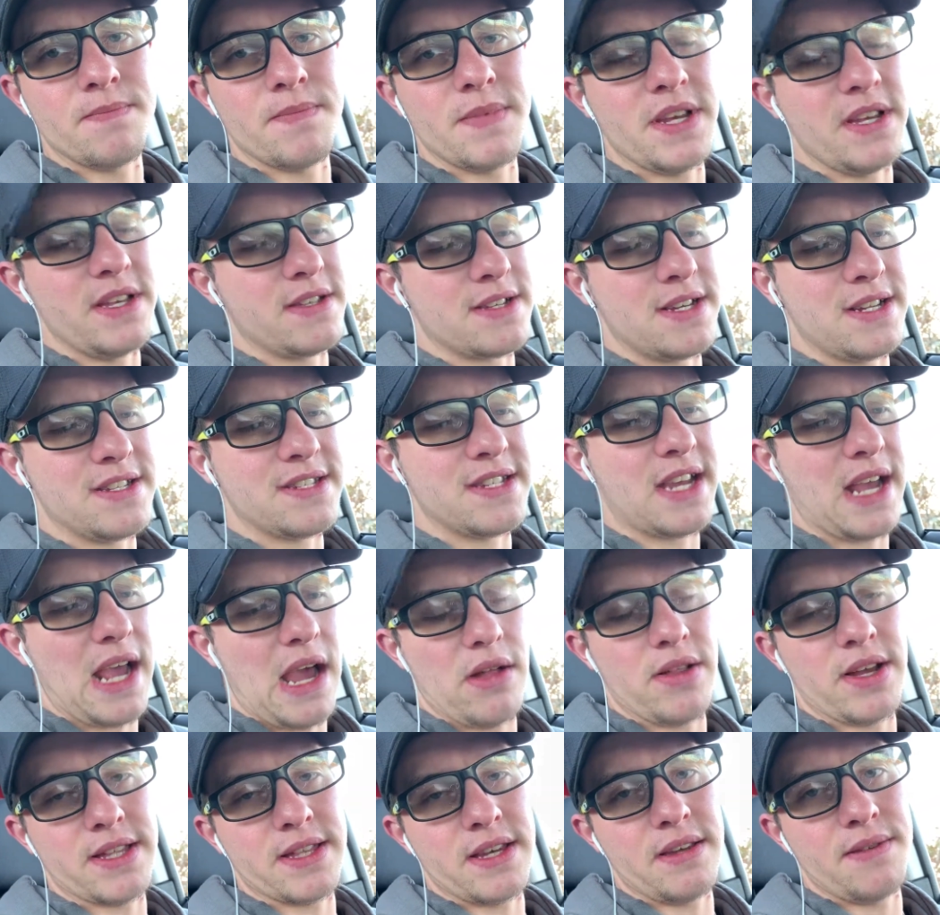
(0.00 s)
It's gonna stick out
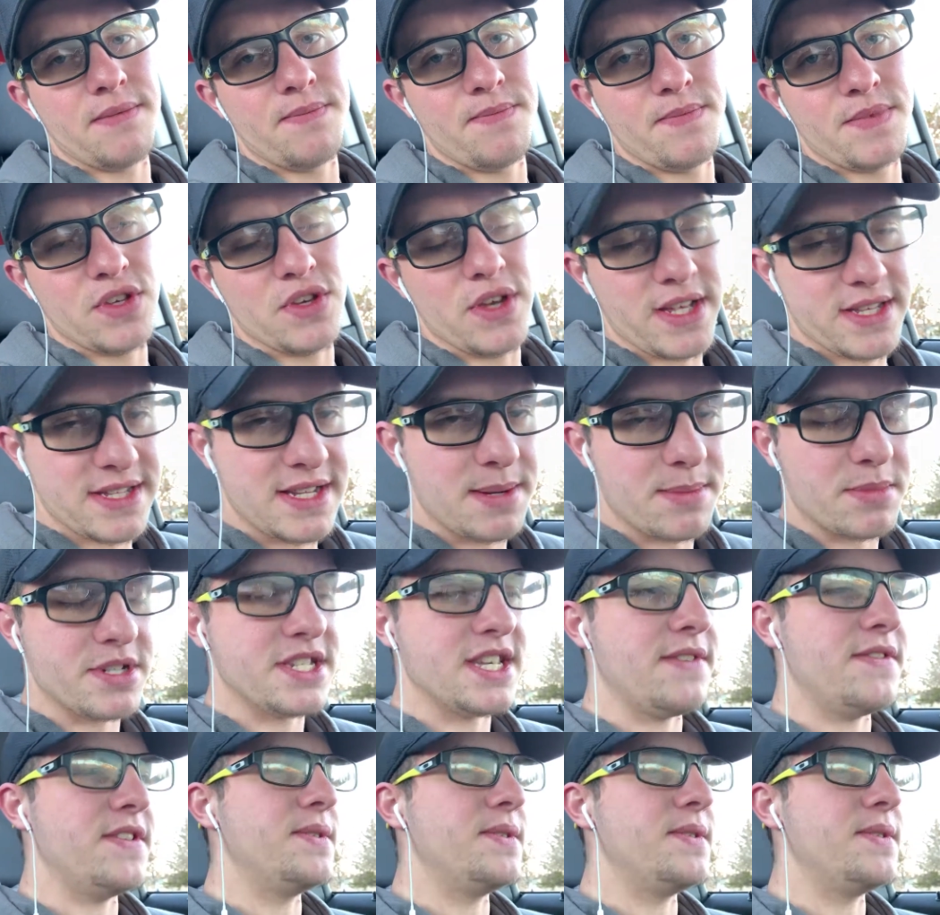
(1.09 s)
like that. So that's number 7.